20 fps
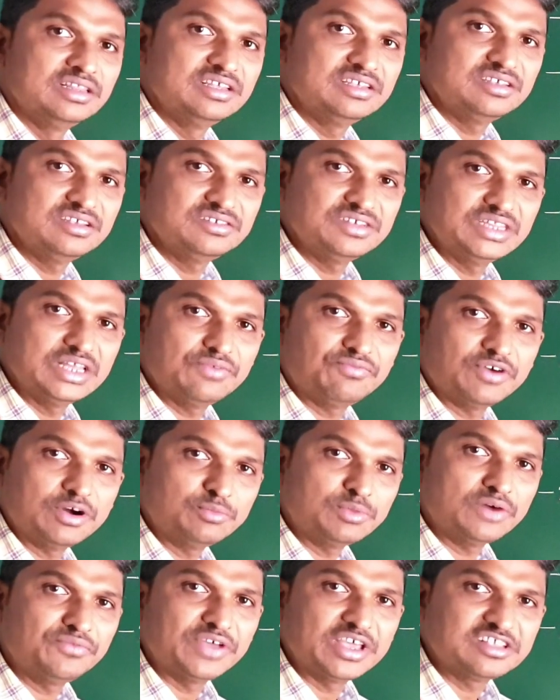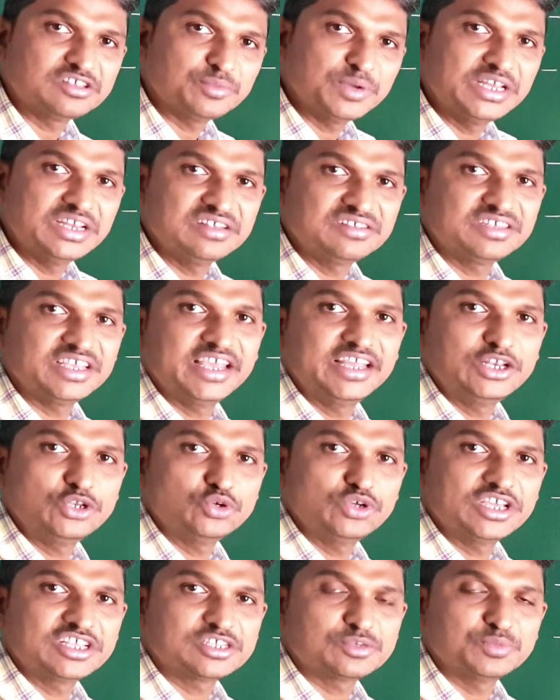This is in the form of x minus a
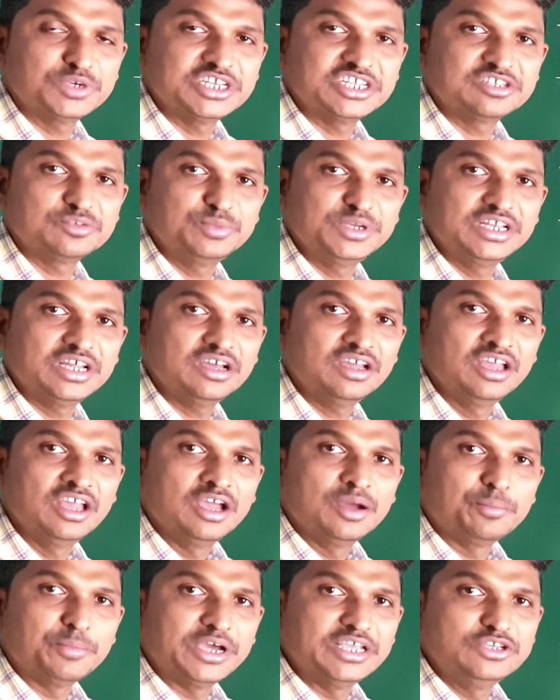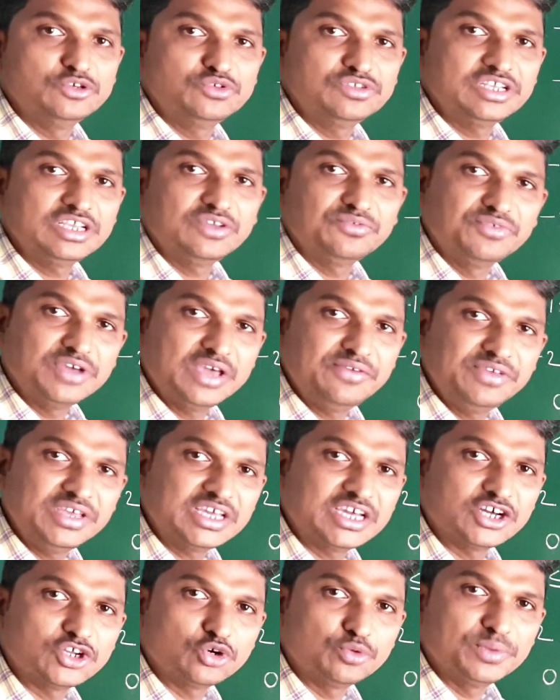into x minus b. By using wavy
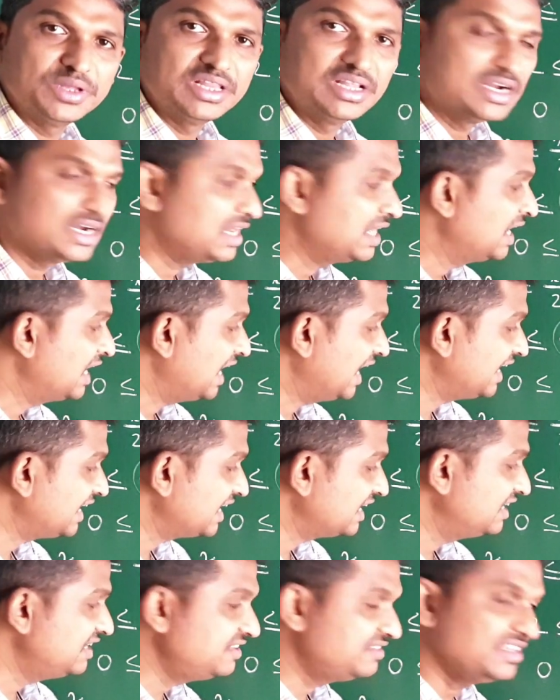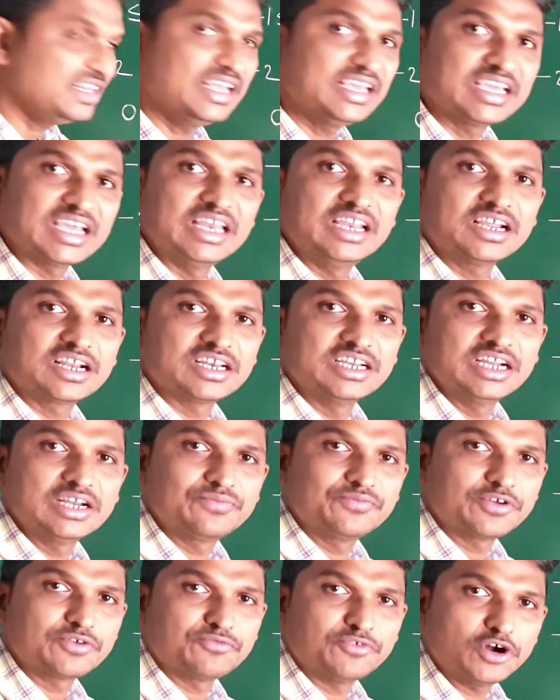curve method, I can easily calculate
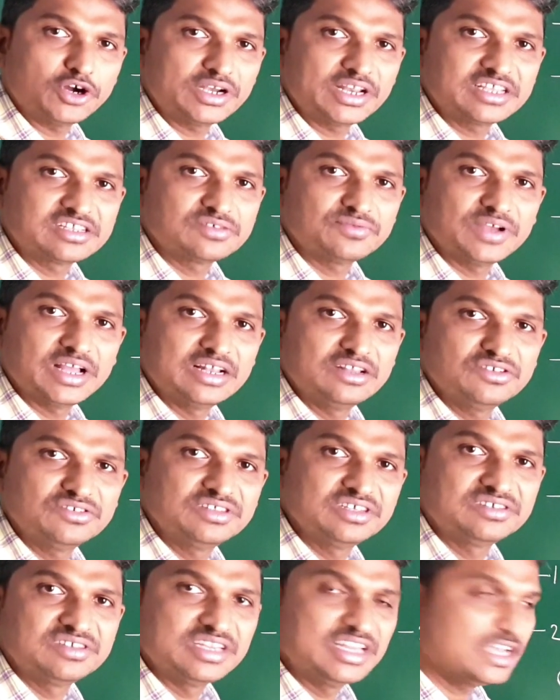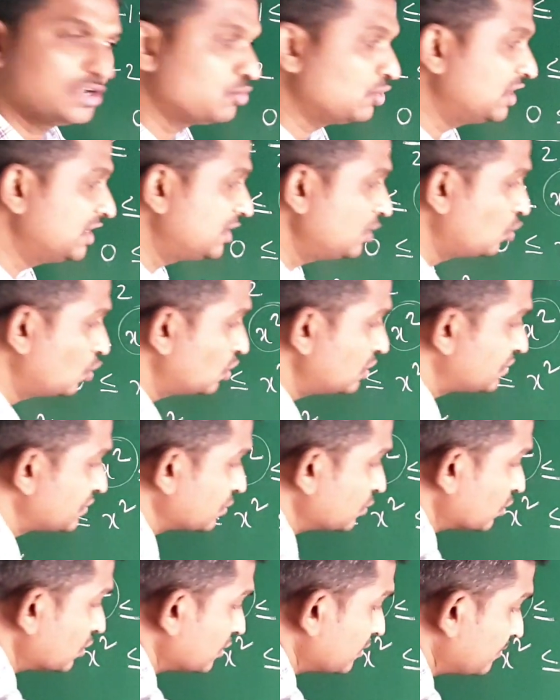for what x values this inequality holds
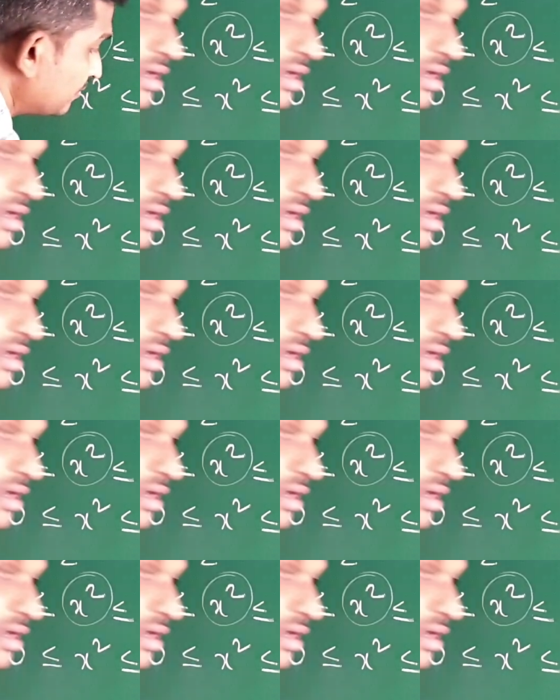good.